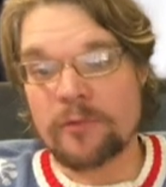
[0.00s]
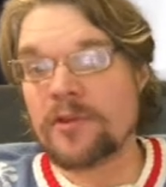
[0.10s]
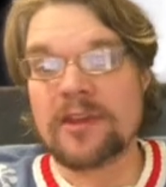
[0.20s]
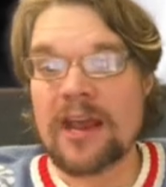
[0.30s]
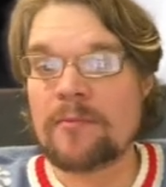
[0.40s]

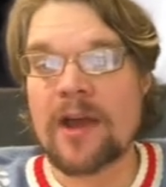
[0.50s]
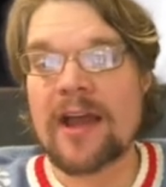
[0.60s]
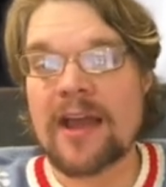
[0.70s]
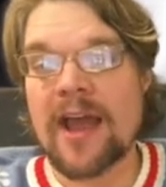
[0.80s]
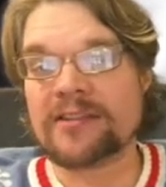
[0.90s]
with the name
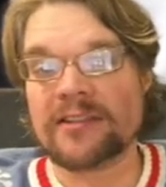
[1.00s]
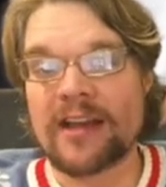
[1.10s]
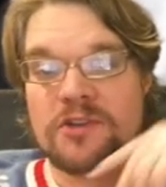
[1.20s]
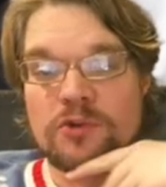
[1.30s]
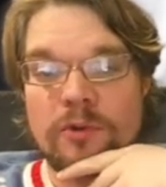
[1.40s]
Gygax
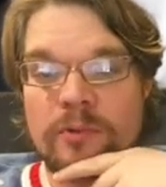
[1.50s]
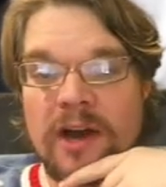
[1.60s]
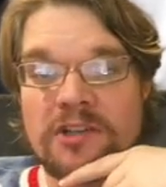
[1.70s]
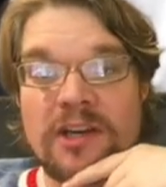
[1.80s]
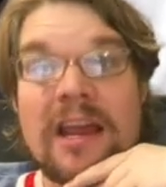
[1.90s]
attached to a
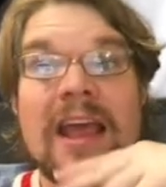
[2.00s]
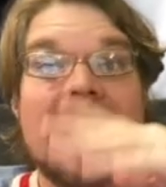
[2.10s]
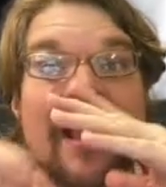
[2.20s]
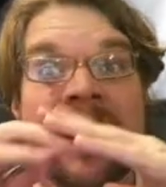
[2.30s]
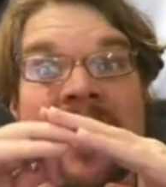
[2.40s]
project,
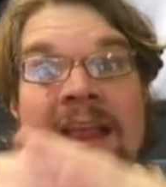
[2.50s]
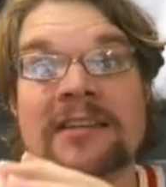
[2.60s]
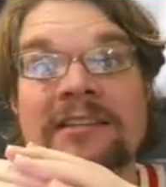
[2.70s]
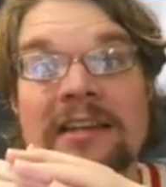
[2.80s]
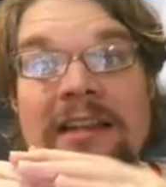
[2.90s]
and
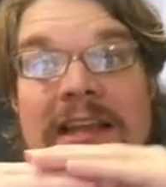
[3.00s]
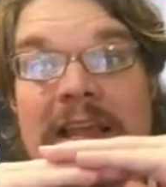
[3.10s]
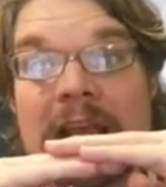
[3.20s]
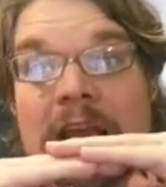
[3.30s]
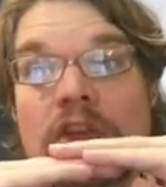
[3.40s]

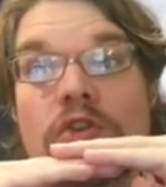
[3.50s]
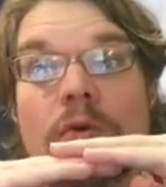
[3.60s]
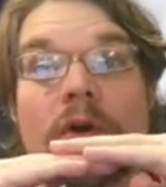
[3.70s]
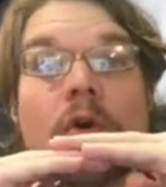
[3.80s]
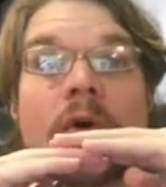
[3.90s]
instantly you
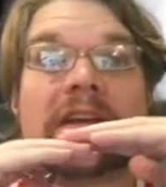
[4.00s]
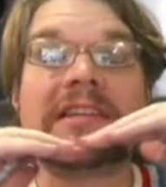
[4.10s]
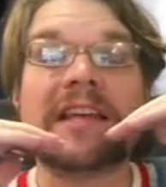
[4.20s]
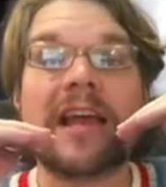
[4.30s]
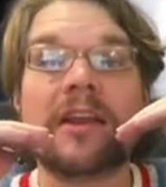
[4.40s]
are going
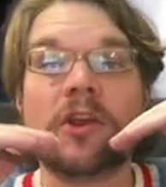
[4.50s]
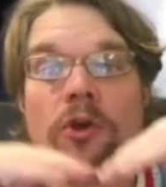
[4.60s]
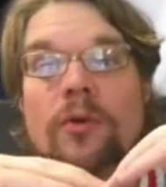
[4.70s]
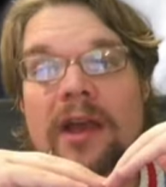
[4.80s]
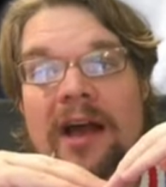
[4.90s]
to get
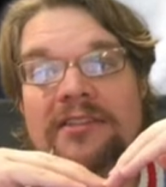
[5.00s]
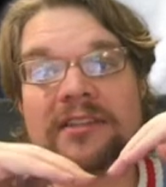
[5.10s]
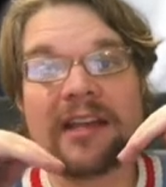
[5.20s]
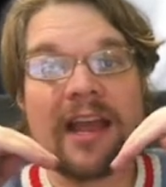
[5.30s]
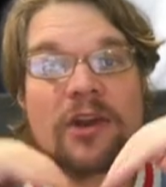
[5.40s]

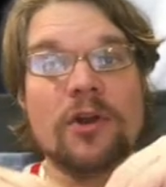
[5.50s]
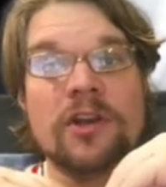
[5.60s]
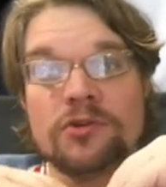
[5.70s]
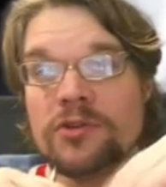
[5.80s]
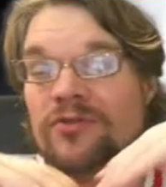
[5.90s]
curiosity and
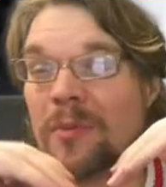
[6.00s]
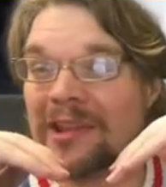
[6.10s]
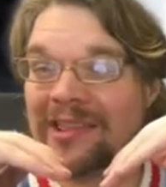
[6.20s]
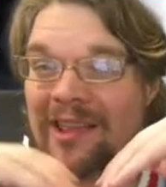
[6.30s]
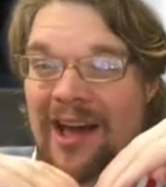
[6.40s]
interest from a
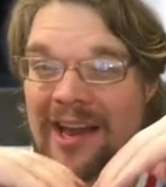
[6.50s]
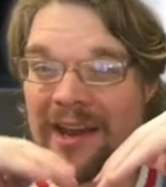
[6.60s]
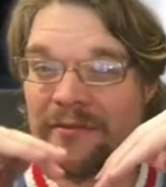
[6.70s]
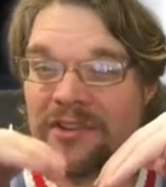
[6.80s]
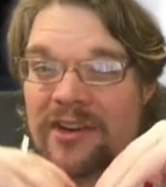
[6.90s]

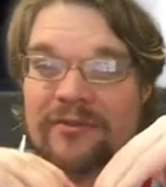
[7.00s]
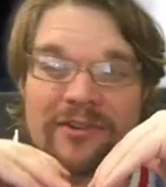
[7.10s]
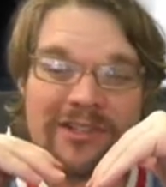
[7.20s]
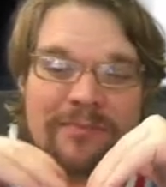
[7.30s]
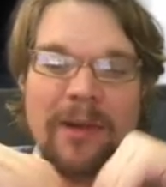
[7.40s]
lot of
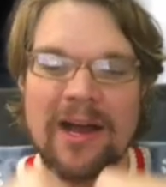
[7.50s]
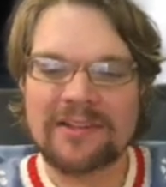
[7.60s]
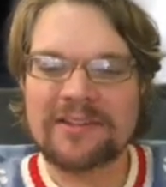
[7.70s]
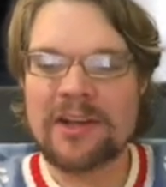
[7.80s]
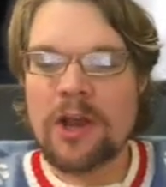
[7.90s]
different
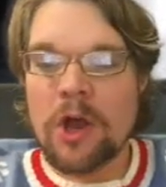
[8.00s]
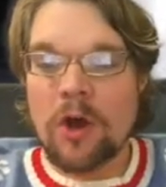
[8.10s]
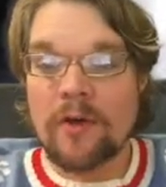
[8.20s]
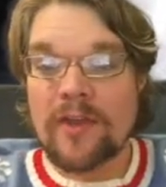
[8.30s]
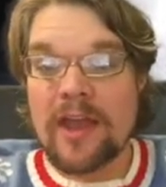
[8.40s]
spots
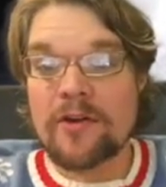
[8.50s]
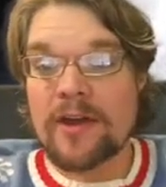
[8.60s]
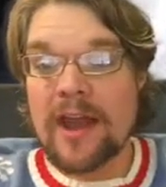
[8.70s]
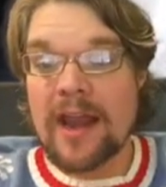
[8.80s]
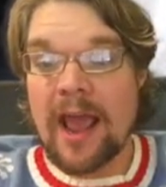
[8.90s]
on the
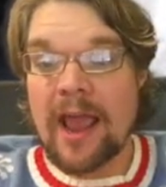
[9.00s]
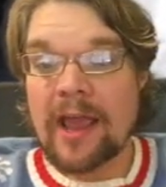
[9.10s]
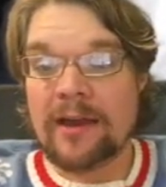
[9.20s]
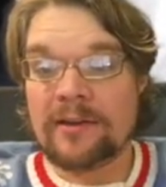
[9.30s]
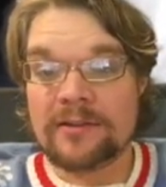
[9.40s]
internet.
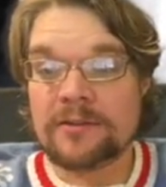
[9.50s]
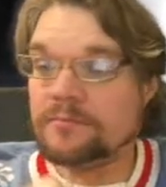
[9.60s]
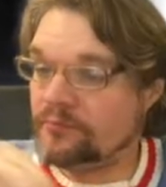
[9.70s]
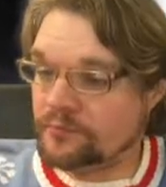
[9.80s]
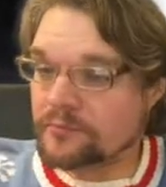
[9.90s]
And
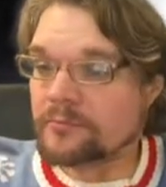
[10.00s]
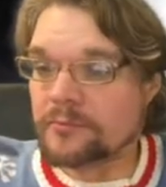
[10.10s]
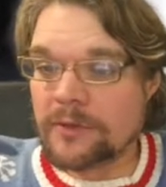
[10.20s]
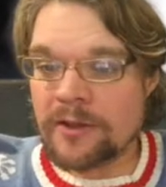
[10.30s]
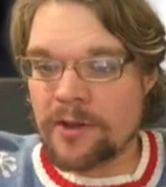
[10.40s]

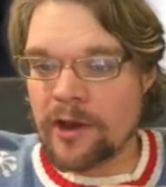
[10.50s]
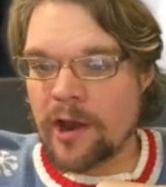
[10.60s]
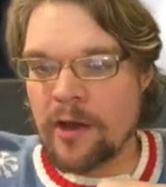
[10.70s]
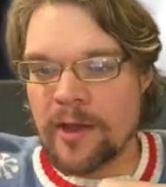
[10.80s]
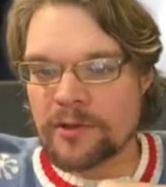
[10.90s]
there you
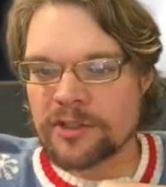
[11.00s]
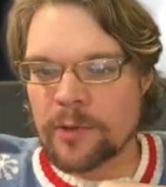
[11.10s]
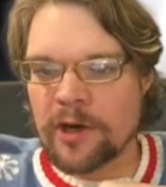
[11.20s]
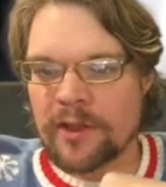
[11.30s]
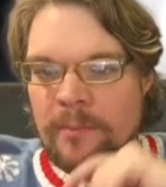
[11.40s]
go. That was
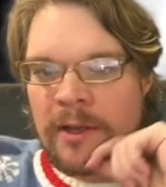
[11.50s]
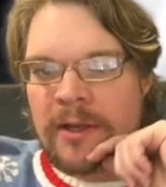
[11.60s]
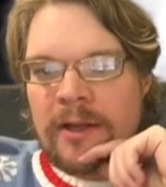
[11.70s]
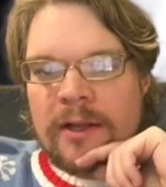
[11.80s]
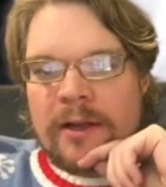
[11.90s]
smart of them.
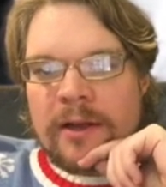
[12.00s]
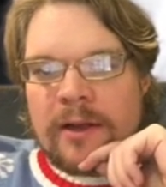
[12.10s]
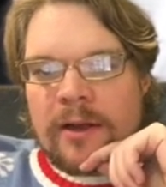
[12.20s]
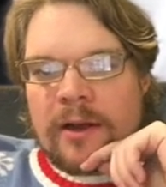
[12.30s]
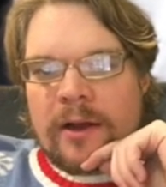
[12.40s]

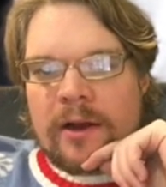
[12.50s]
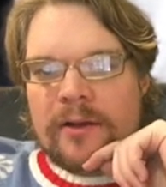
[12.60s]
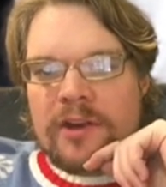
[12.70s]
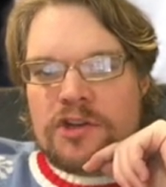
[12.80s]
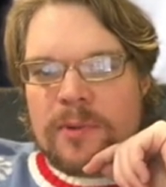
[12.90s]
Our
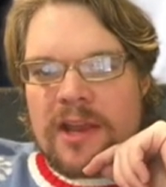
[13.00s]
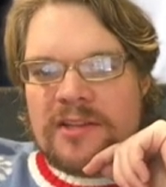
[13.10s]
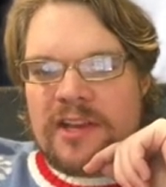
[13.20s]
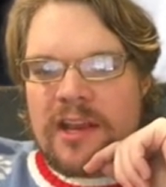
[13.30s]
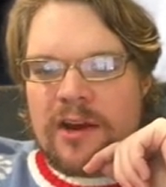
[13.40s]
adventure
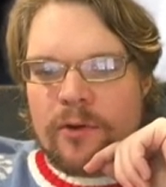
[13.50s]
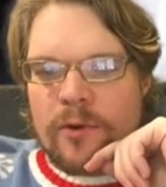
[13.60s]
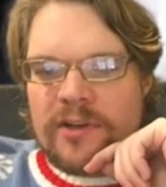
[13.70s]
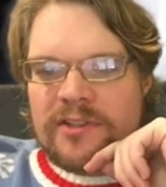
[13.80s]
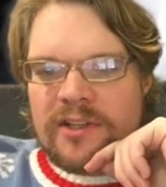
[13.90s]
begins here.
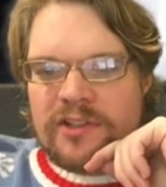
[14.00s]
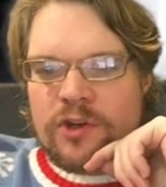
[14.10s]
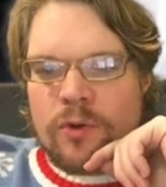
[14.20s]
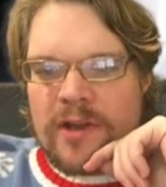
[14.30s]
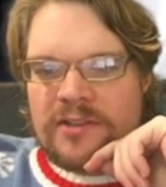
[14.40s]
What is this?
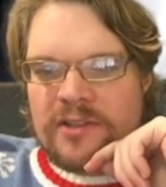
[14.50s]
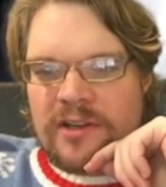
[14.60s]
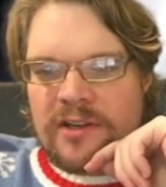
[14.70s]
Quest